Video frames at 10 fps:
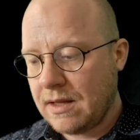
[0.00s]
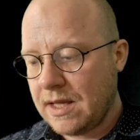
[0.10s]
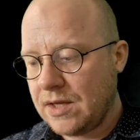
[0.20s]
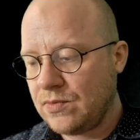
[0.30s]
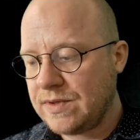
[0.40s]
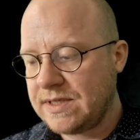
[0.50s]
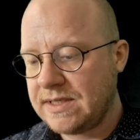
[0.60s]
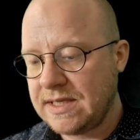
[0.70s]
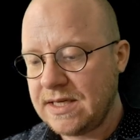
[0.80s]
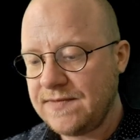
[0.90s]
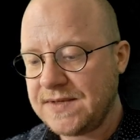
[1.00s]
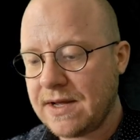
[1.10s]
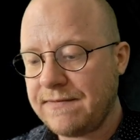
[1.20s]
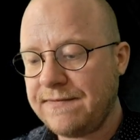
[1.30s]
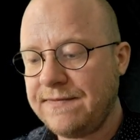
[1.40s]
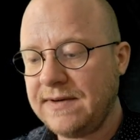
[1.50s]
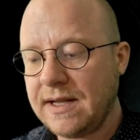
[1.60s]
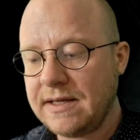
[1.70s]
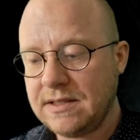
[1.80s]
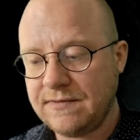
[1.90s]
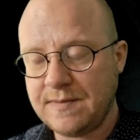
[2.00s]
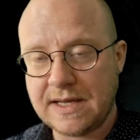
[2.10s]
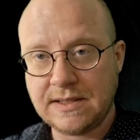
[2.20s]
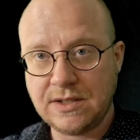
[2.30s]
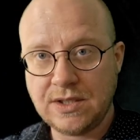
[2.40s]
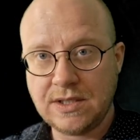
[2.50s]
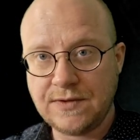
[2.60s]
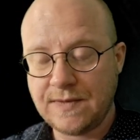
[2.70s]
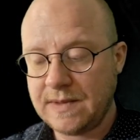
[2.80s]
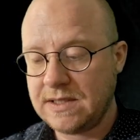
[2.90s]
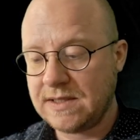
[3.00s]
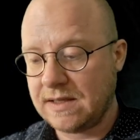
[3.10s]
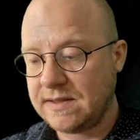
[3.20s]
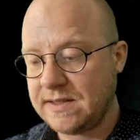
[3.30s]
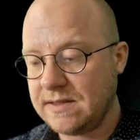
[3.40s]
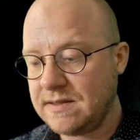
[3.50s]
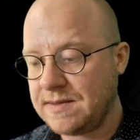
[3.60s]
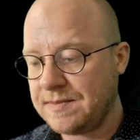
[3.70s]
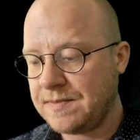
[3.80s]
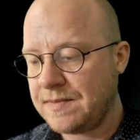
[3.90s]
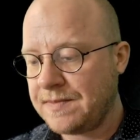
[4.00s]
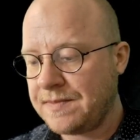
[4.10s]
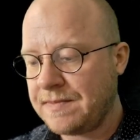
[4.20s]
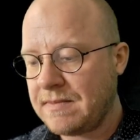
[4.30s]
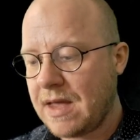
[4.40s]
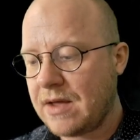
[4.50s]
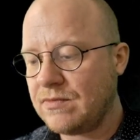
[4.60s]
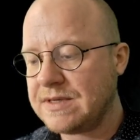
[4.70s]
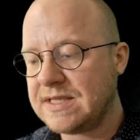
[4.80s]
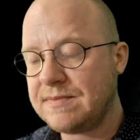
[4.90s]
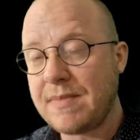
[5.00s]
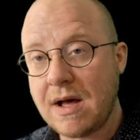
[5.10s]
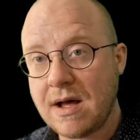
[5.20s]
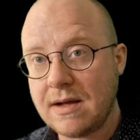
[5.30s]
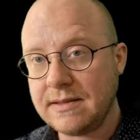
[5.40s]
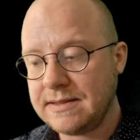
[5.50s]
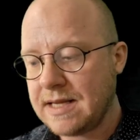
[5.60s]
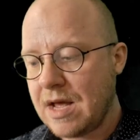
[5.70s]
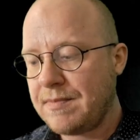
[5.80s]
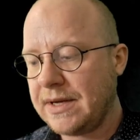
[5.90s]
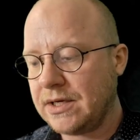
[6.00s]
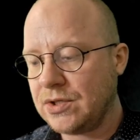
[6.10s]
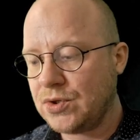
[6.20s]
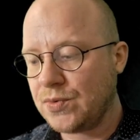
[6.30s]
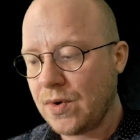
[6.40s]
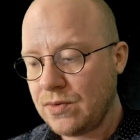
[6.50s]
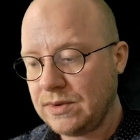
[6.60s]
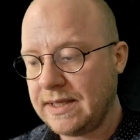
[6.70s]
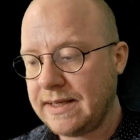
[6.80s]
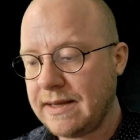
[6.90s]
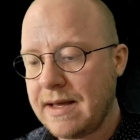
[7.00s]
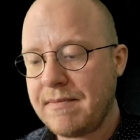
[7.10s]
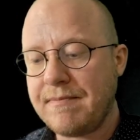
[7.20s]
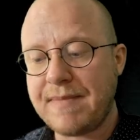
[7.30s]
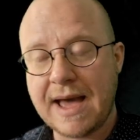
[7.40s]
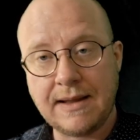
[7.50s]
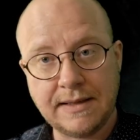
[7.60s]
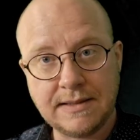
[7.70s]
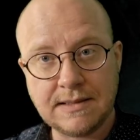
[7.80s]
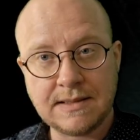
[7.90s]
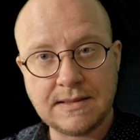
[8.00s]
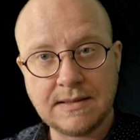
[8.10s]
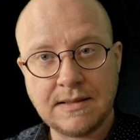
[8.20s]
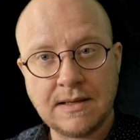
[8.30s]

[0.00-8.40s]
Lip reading: It receives a flood of messages from the senses and responds by controlling balance,